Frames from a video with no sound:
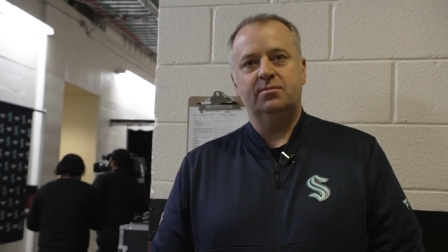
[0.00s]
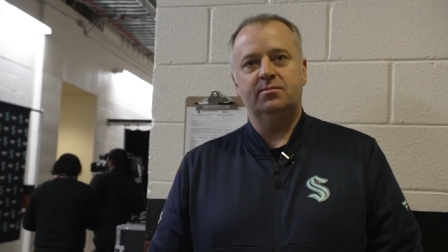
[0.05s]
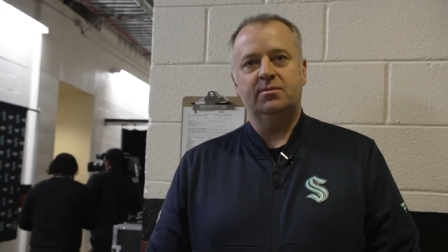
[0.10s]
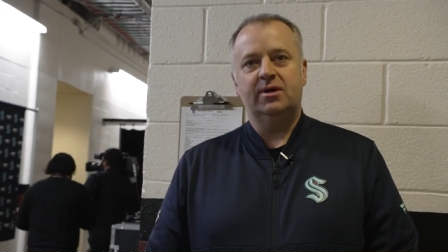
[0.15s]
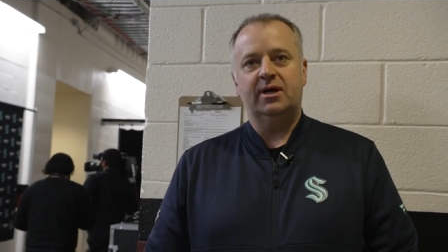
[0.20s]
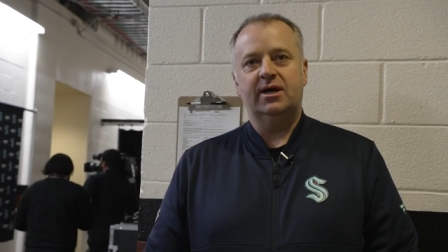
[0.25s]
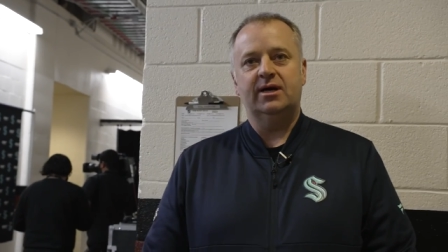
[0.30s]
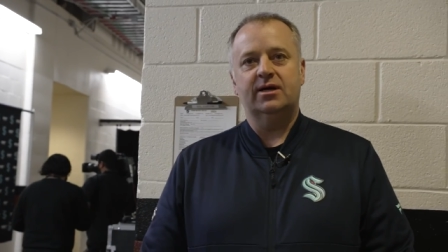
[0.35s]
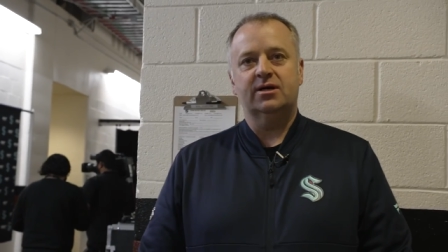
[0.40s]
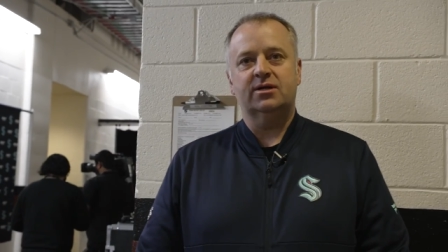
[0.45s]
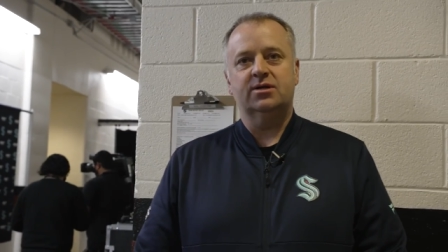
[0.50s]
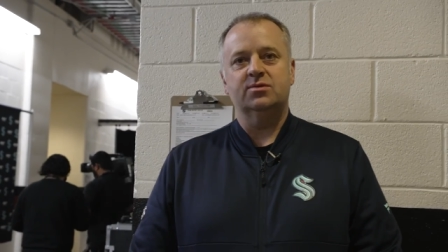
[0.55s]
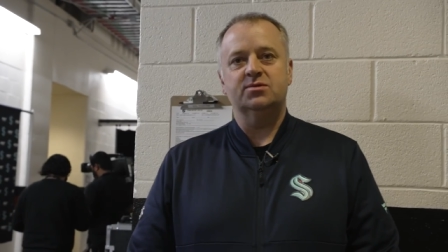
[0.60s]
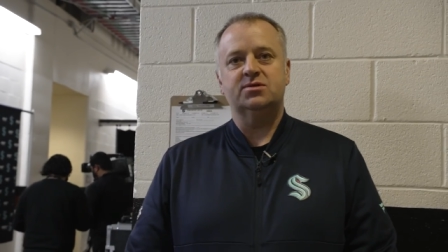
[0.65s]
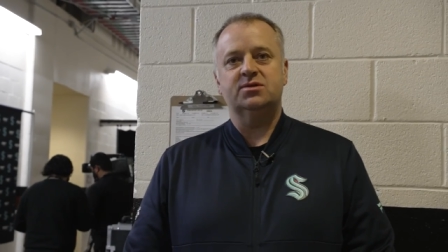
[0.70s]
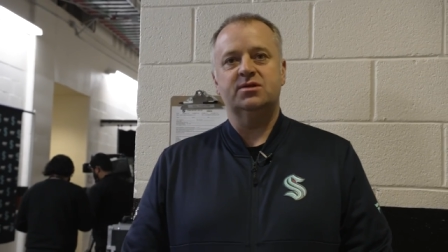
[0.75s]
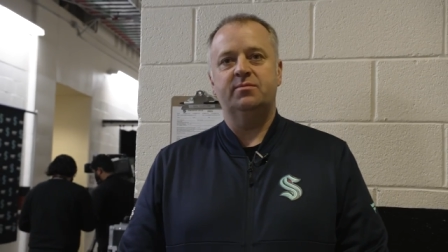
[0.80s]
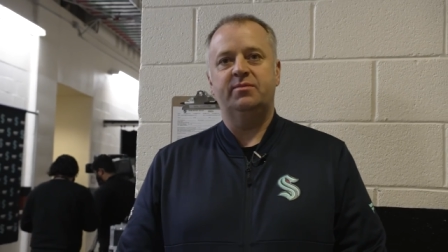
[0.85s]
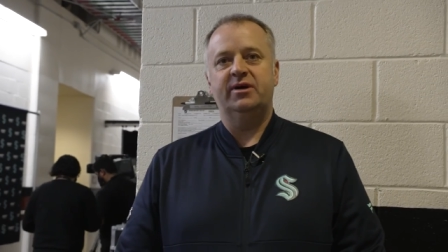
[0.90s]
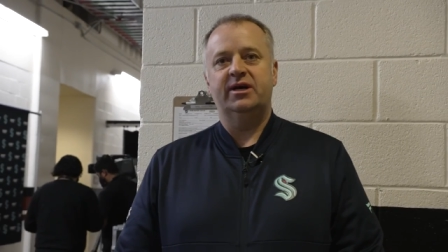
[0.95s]
uh,
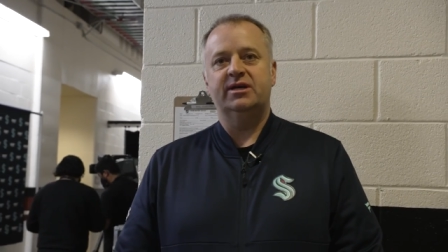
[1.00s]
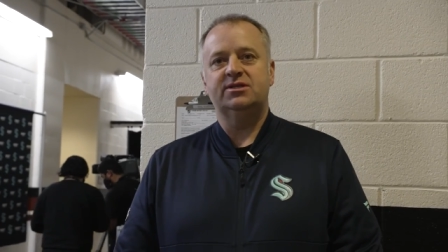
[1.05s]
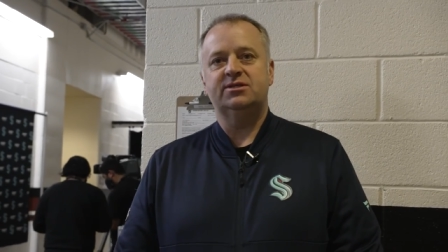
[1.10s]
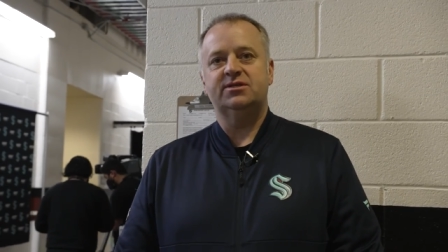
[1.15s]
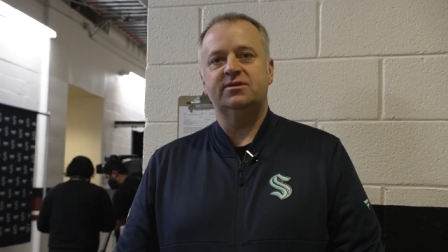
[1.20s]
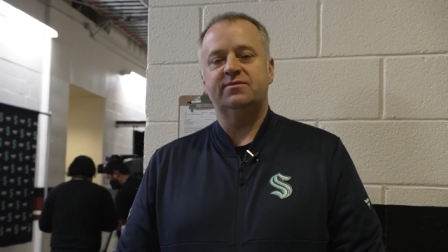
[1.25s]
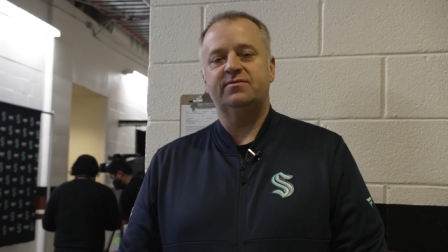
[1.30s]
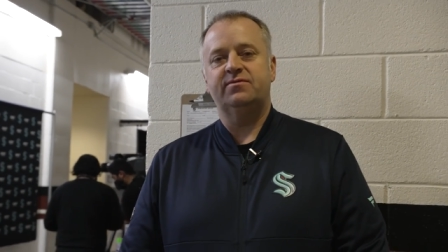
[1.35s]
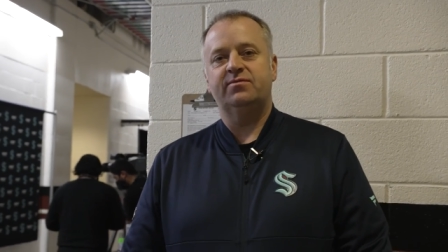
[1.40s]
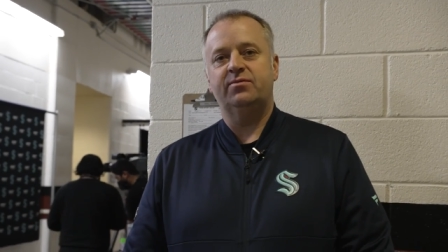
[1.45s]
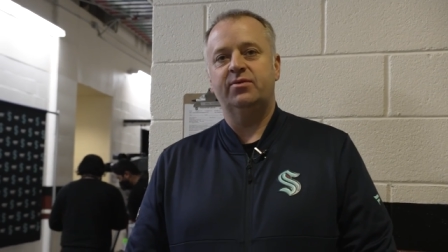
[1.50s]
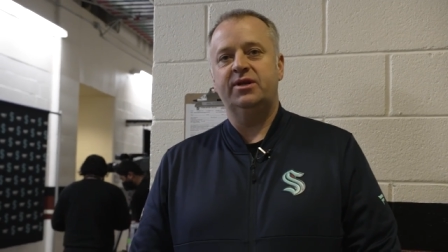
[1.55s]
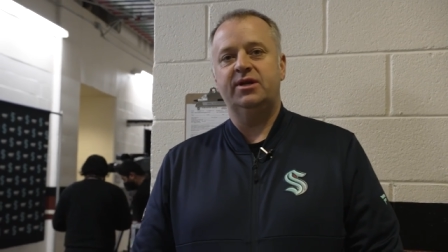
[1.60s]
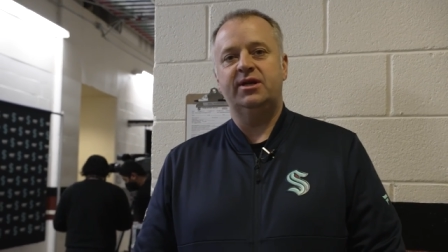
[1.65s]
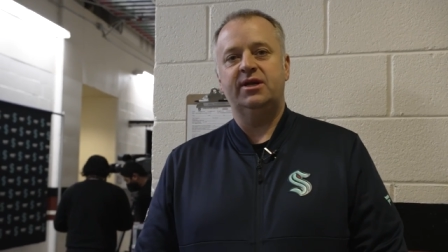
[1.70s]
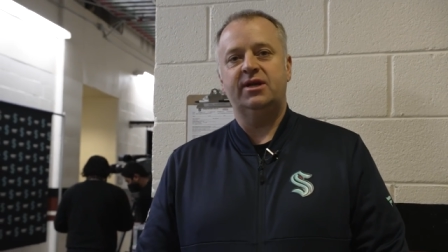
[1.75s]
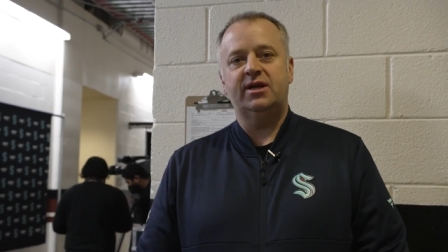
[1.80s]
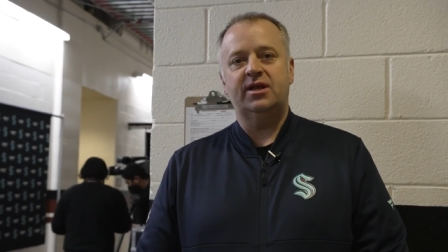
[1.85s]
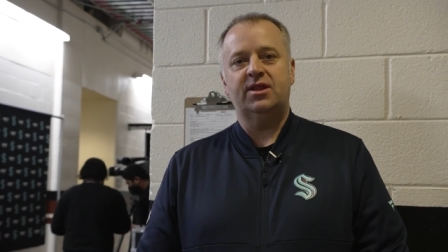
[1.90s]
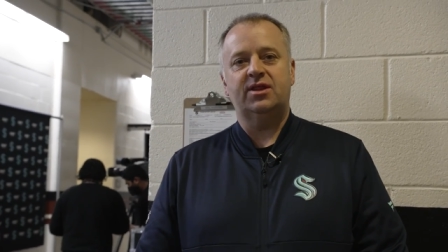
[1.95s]
close to the bench if we
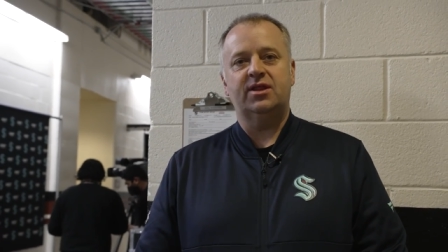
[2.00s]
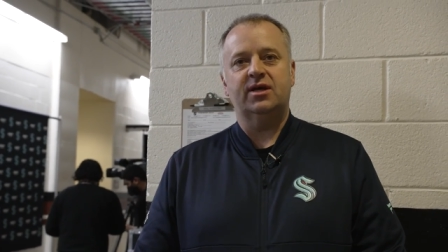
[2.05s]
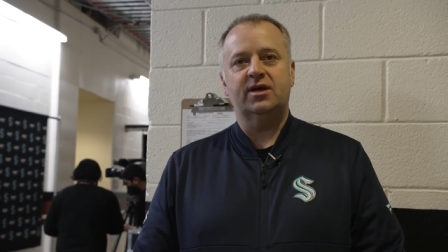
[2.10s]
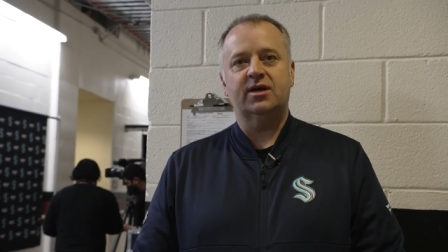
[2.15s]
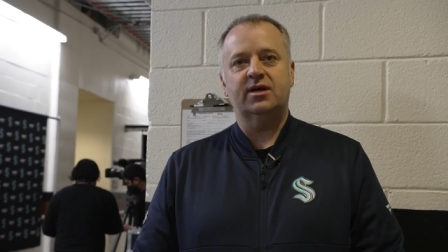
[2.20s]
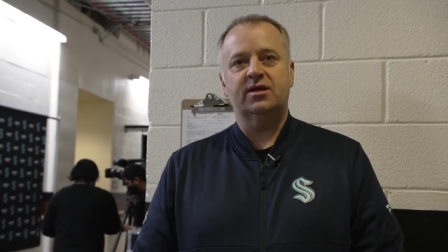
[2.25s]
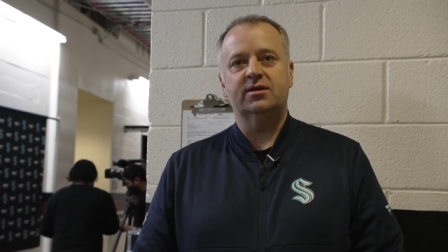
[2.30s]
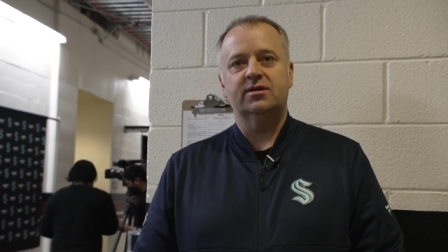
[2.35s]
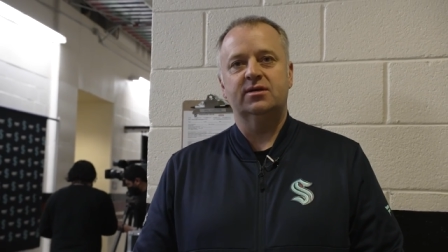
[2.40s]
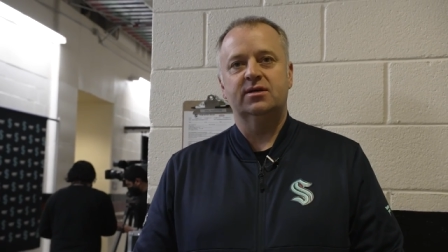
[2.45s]
need anything.